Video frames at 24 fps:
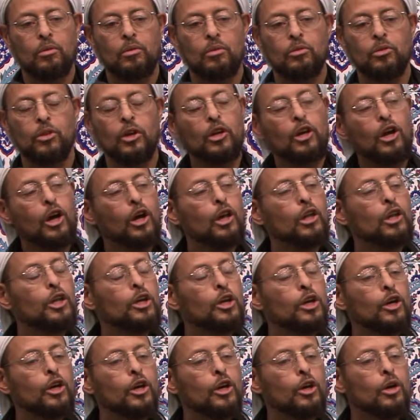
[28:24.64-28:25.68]
The
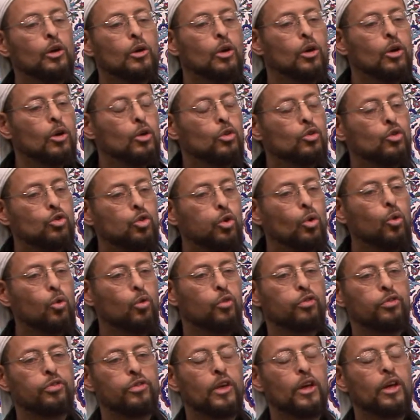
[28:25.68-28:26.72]
clear
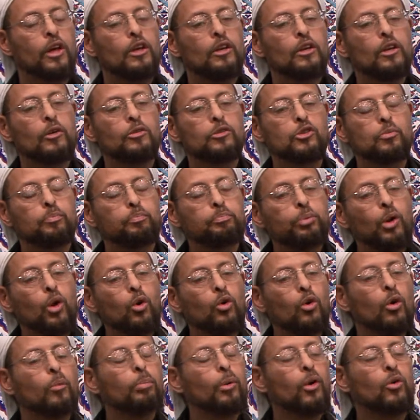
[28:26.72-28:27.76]
truth,
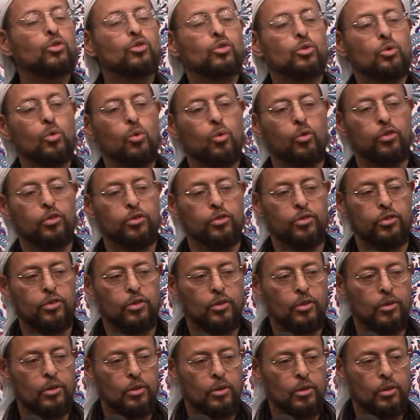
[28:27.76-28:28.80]
indisputable truth,
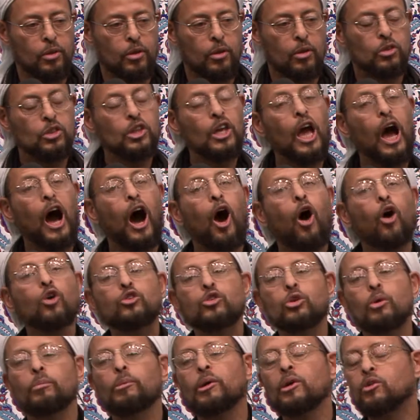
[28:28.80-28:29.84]
the
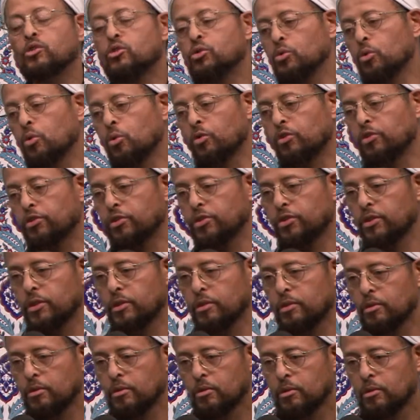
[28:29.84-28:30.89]
ultimate truth.
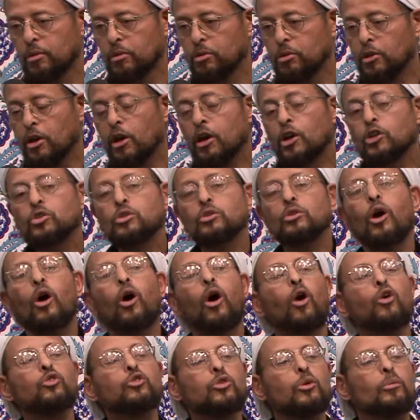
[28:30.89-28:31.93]
There is no
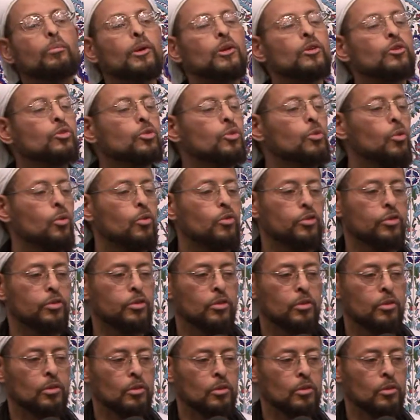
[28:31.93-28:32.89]
ultimate truth.